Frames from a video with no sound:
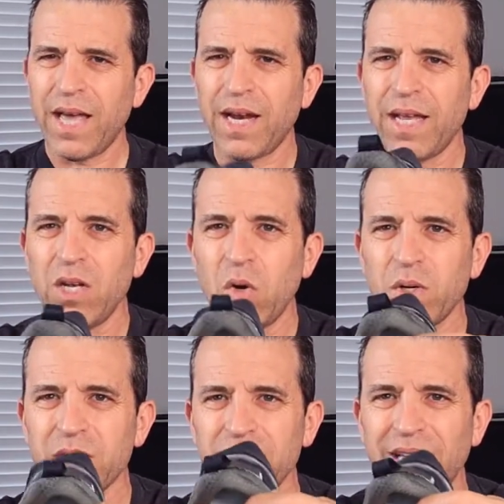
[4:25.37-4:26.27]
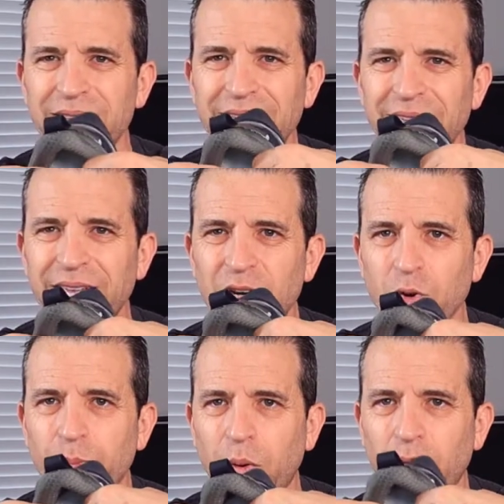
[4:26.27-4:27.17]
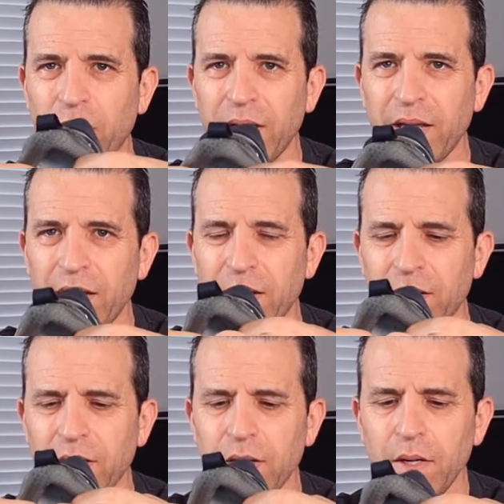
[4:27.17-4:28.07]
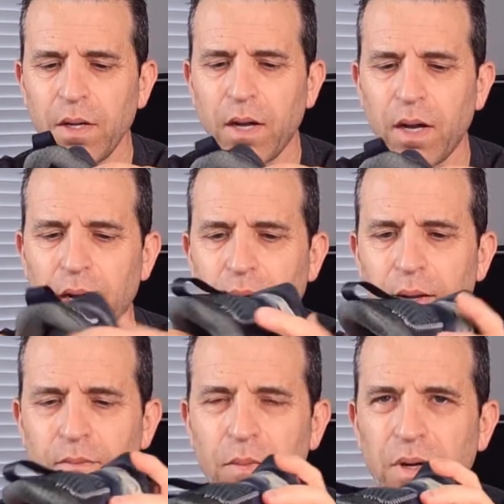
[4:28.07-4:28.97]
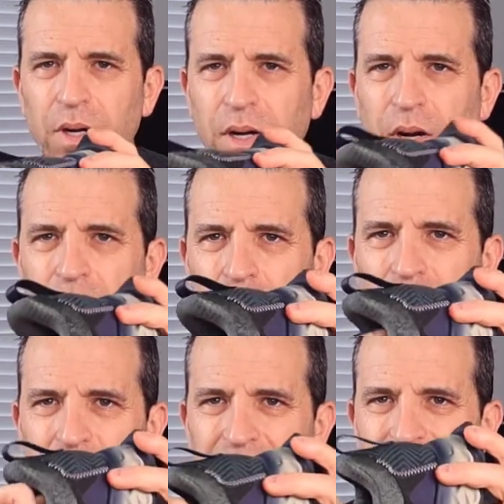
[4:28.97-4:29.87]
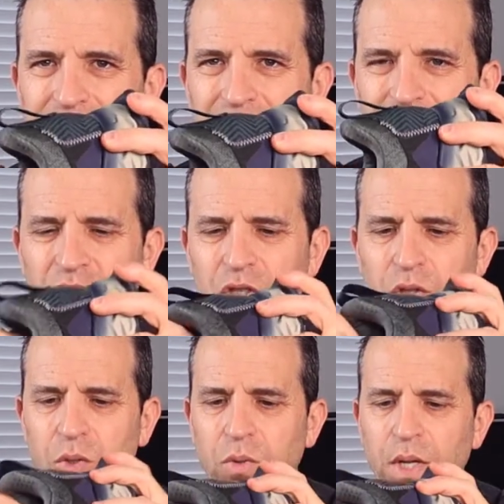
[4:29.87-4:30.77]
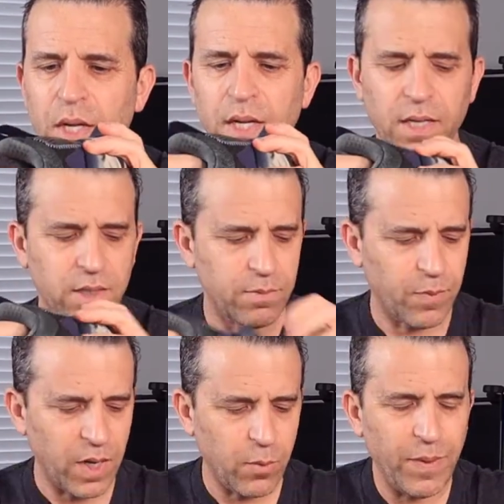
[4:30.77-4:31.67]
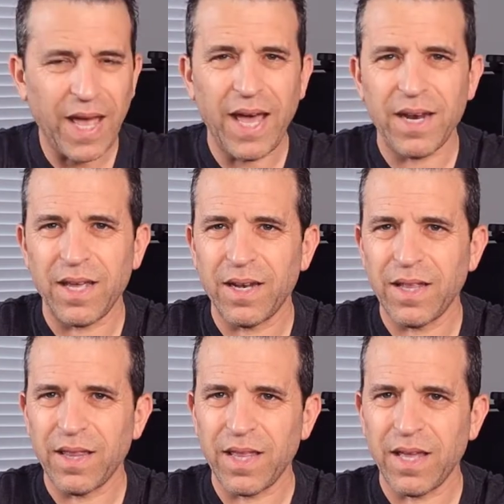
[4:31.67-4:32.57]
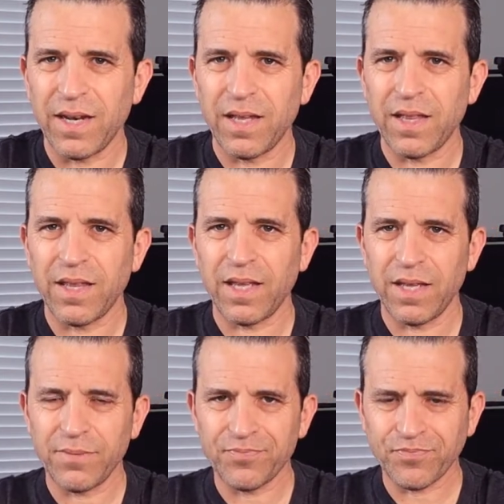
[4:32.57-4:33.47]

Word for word: and I noticed that the inner part here, um, uh, all around the inside of the shoe, is better padded than the,